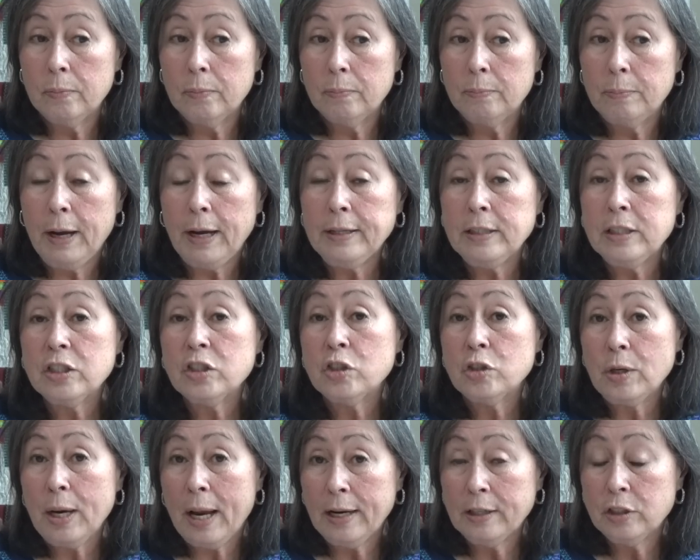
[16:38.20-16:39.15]
by
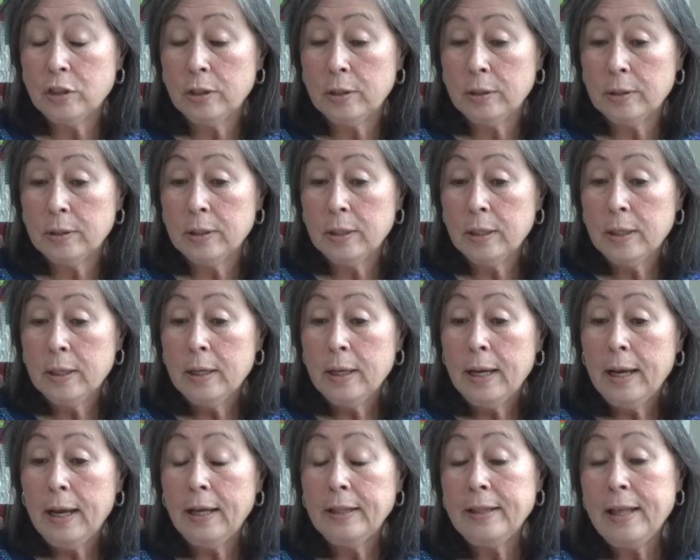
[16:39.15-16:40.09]
distraction.
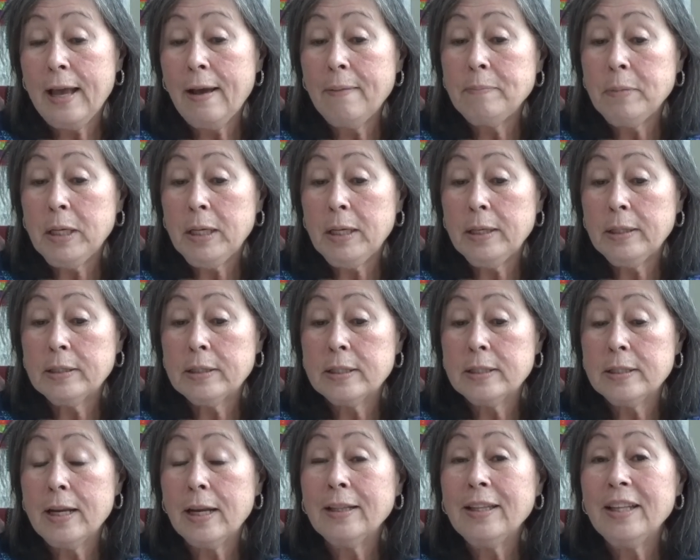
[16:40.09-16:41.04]
And that means
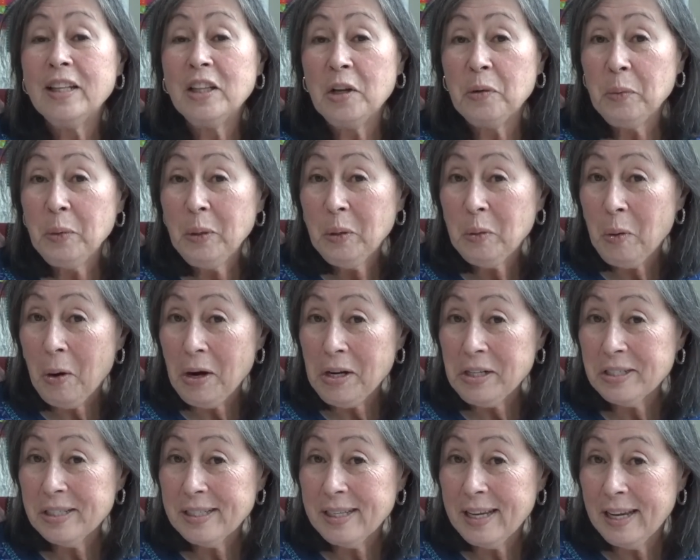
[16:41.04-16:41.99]
nothing that
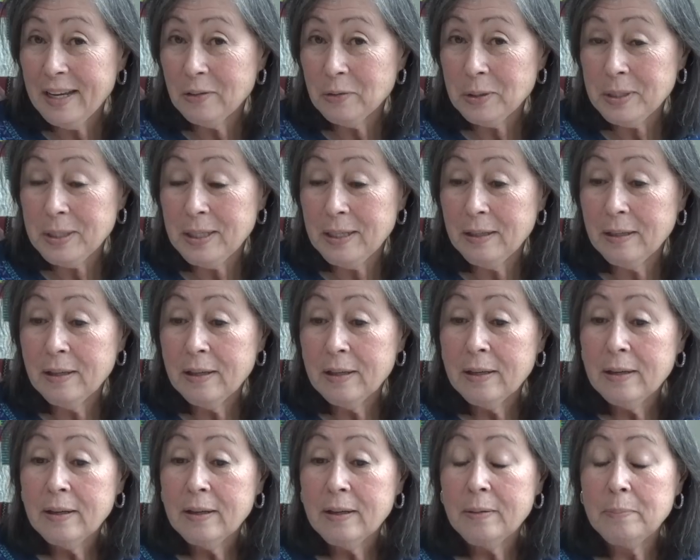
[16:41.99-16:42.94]
requires counting,
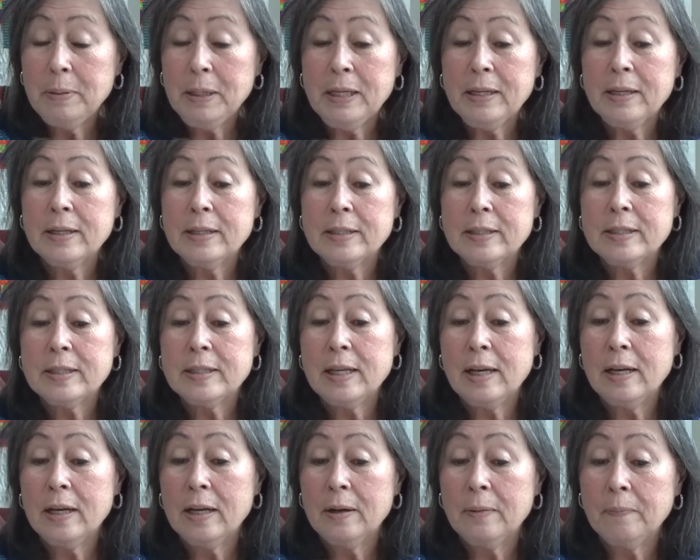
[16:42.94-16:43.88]
because
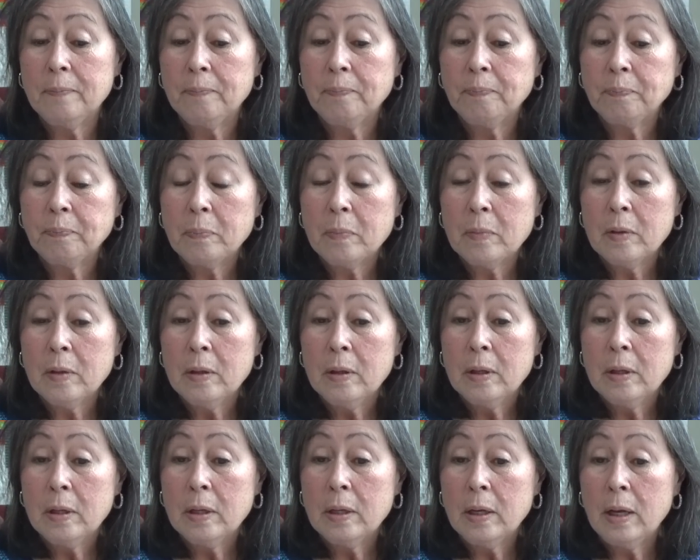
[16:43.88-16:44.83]

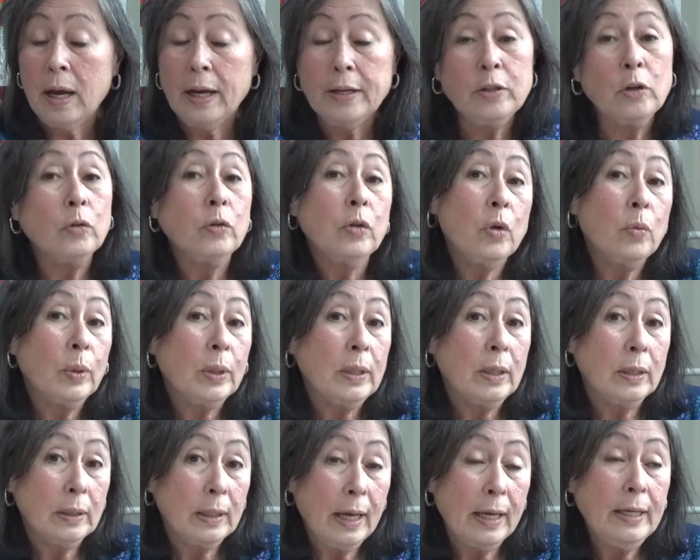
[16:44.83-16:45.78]
I don't know what
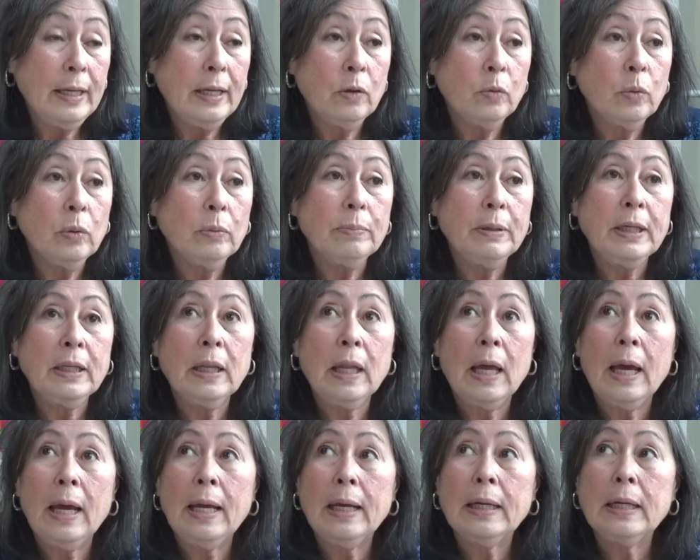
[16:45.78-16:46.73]
the lighting will be
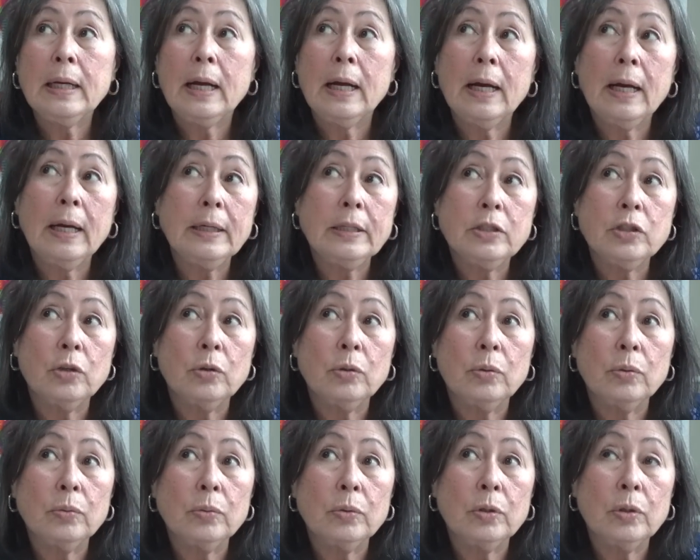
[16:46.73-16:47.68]
like.
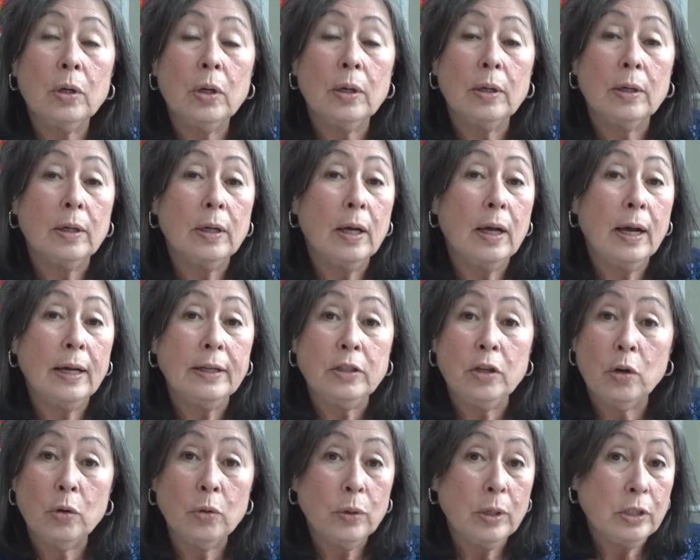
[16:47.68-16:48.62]
I
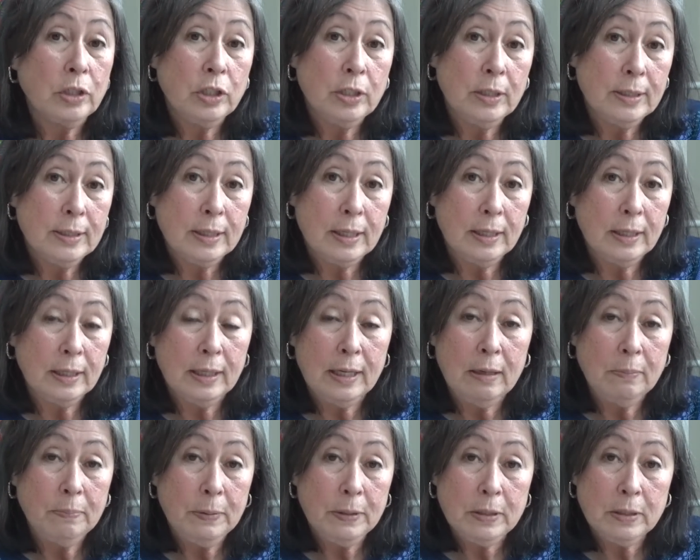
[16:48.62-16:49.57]
know that she's going to
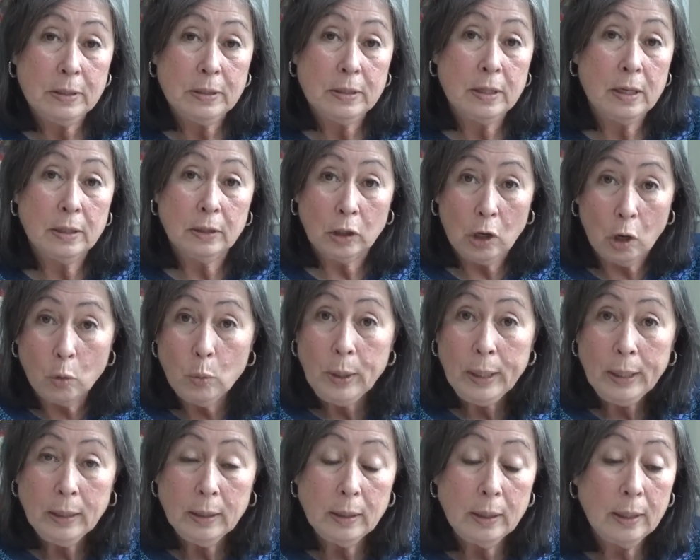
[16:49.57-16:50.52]
keep us
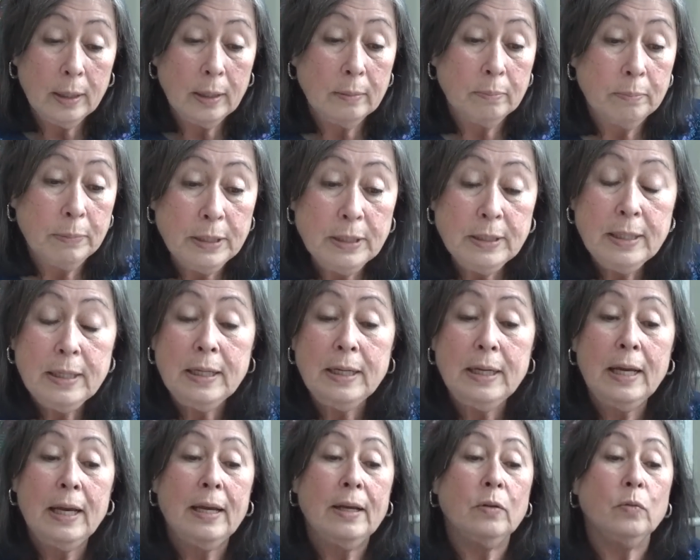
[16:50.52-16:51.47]
going and
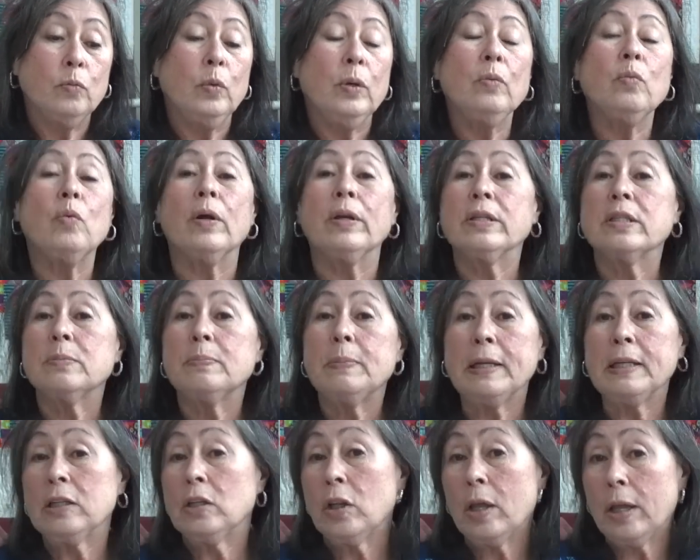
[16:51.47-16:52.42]
busy, and we want to
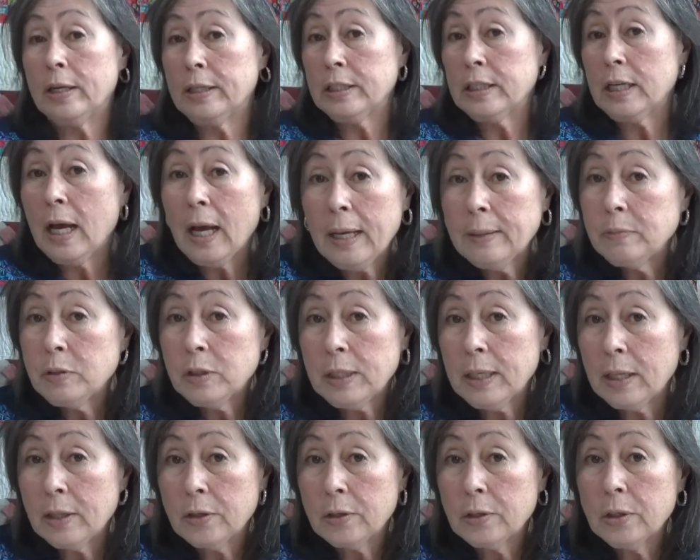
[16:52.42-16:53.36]
spend a lot of time
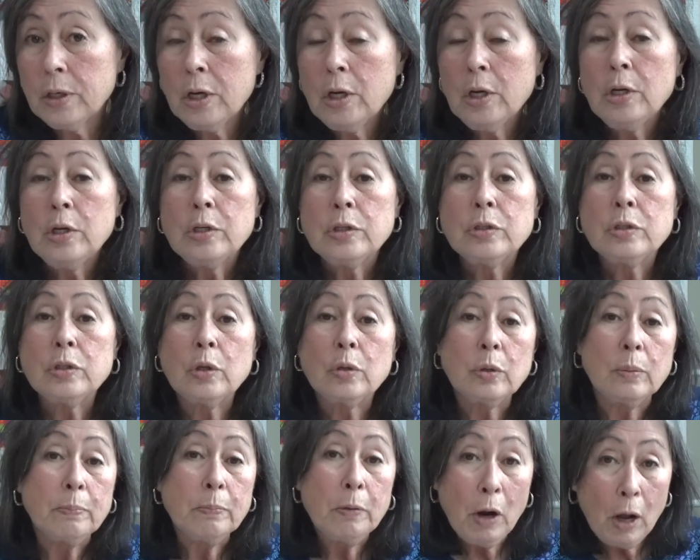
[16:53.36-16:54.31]
together. So
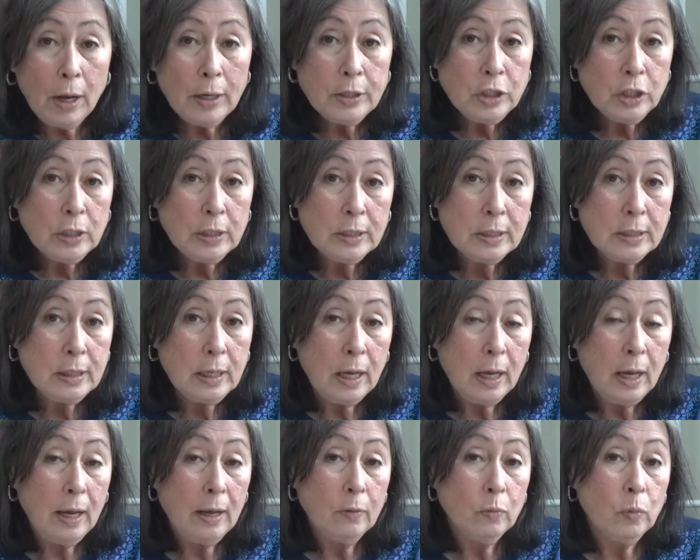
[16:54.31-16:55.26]
the projects
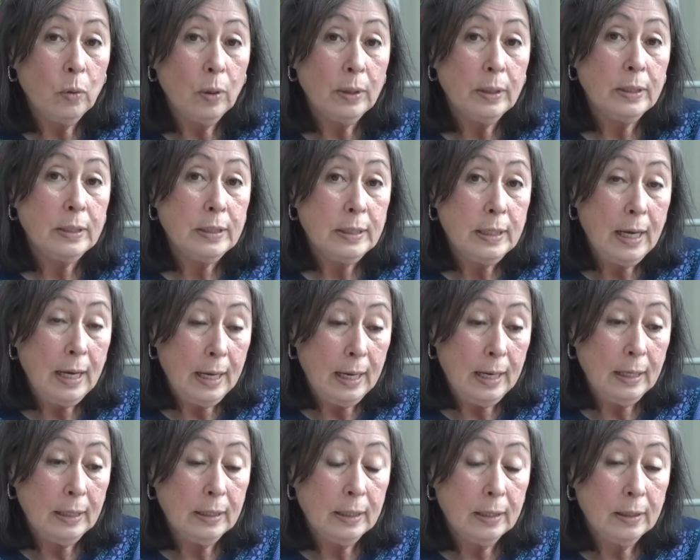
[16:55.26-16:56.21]
I want to
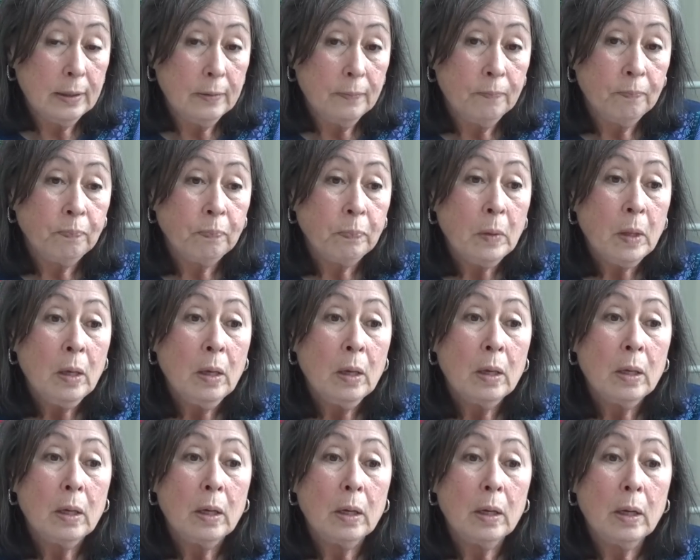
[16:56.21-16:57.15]
take
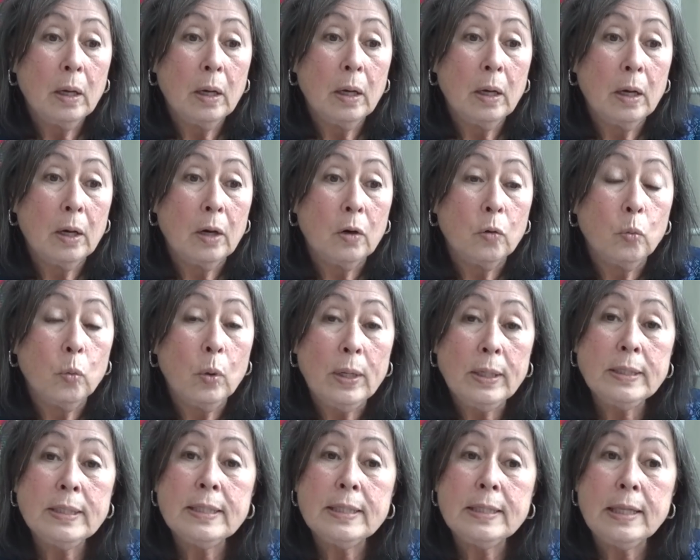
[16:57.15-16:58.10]
are
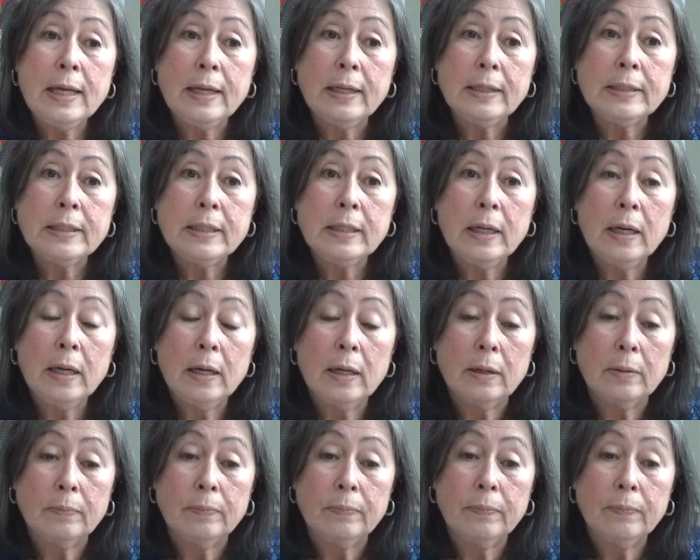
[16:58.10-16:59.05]
ones that
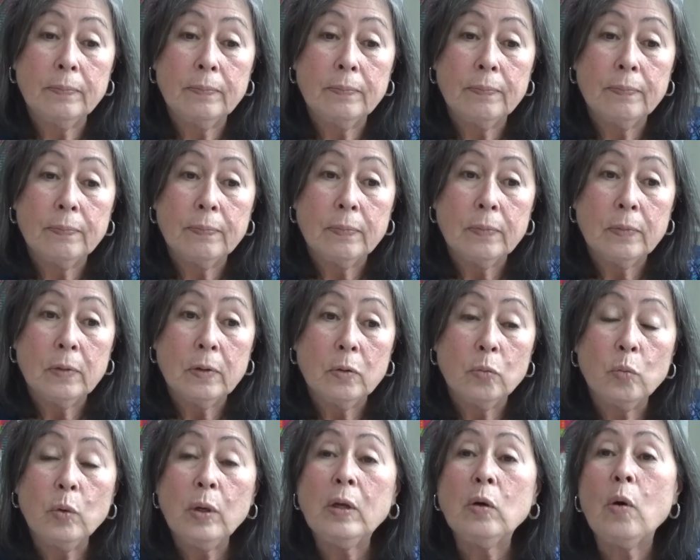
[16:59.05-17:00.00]

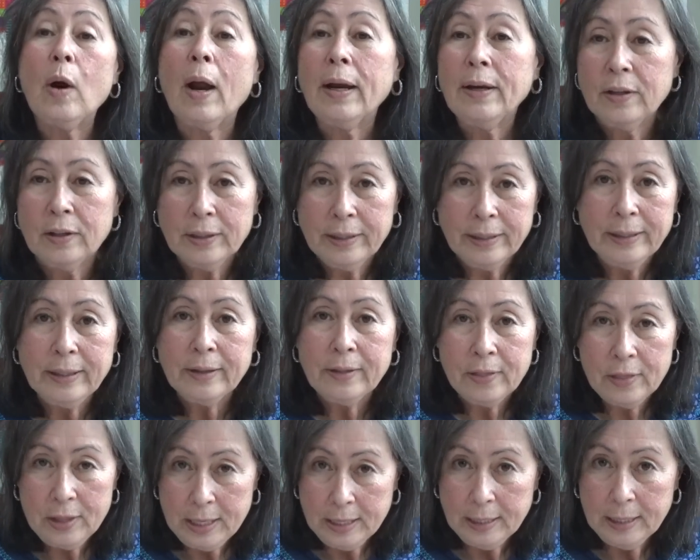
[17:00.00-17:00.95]
require little
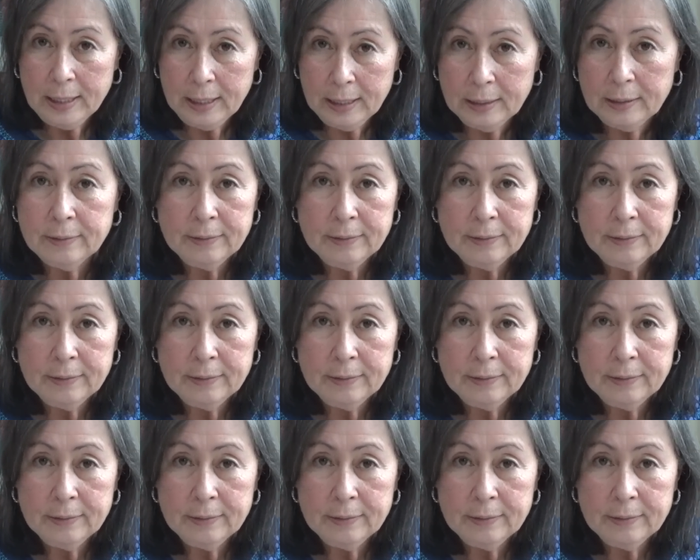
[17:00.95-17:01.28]
thinking.